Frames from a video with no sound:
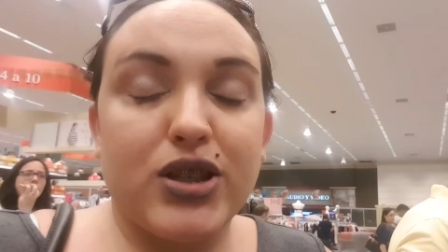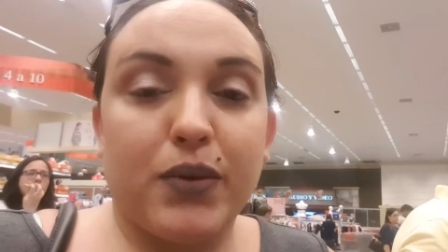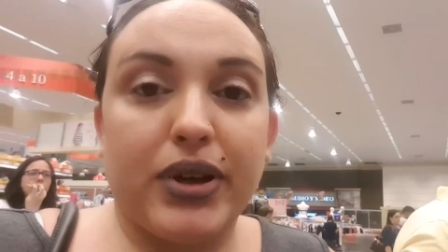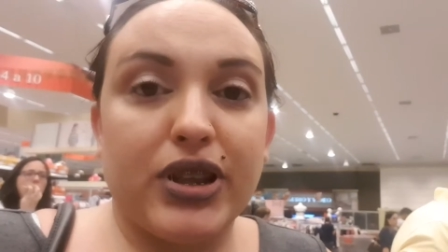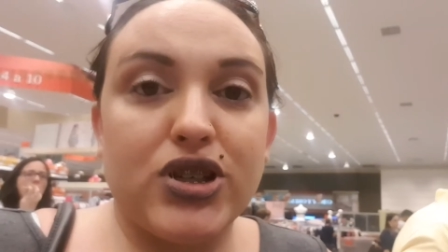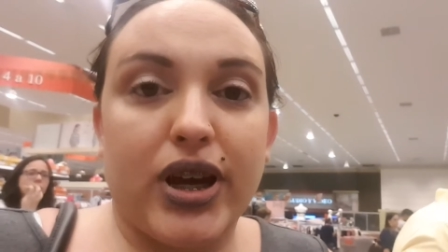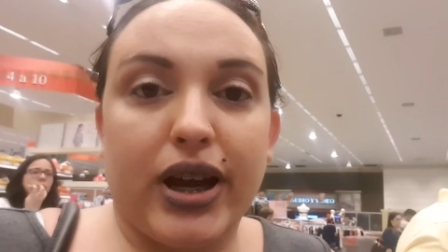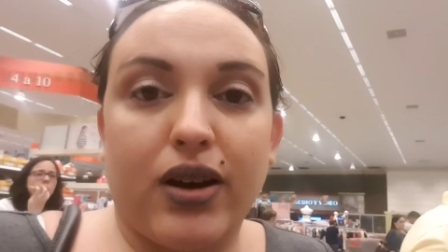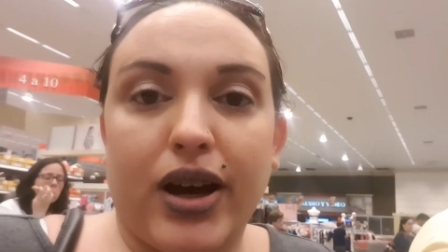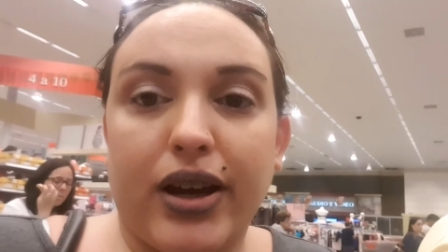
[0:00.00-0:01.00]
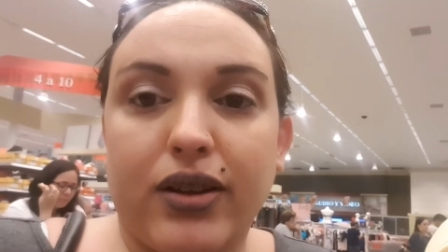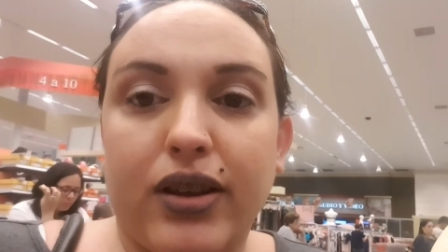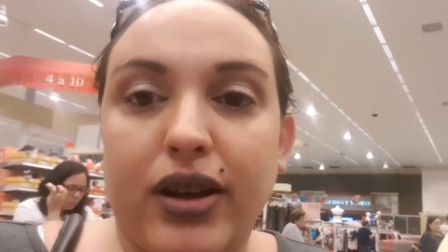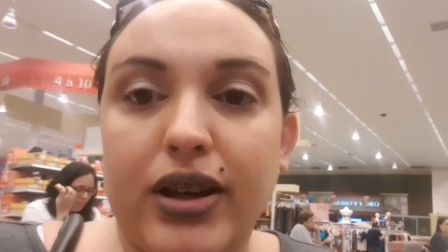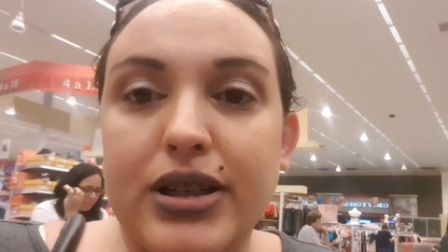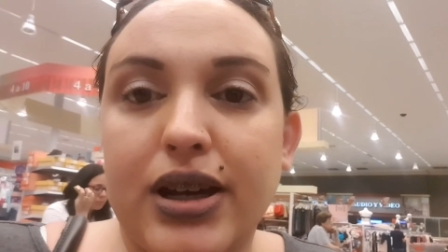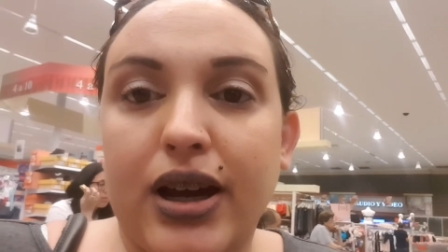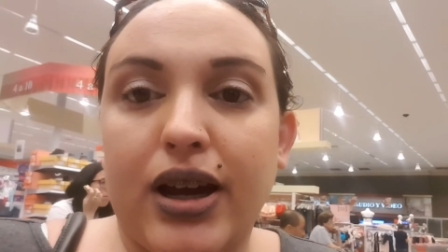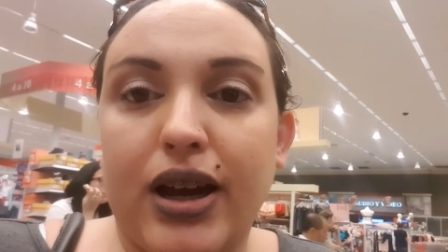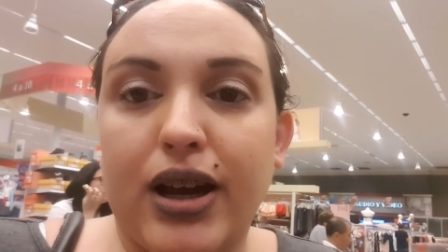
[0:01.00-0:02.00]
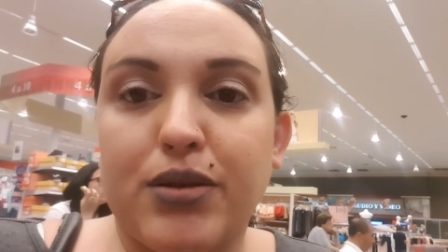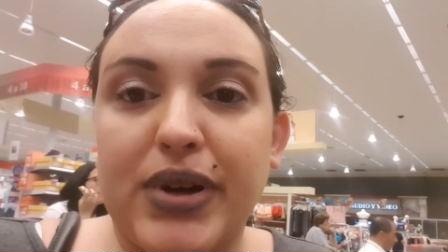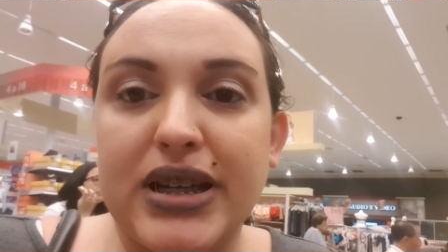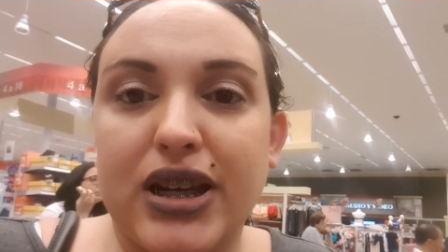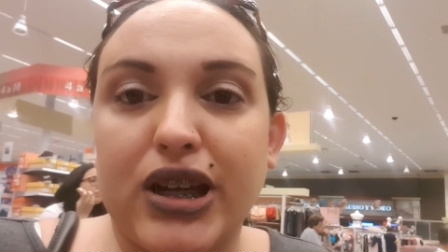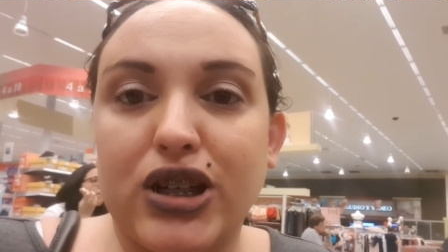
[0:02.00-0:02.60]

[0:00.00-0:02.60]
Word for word: So we're in the checkout aisle and um, I didn't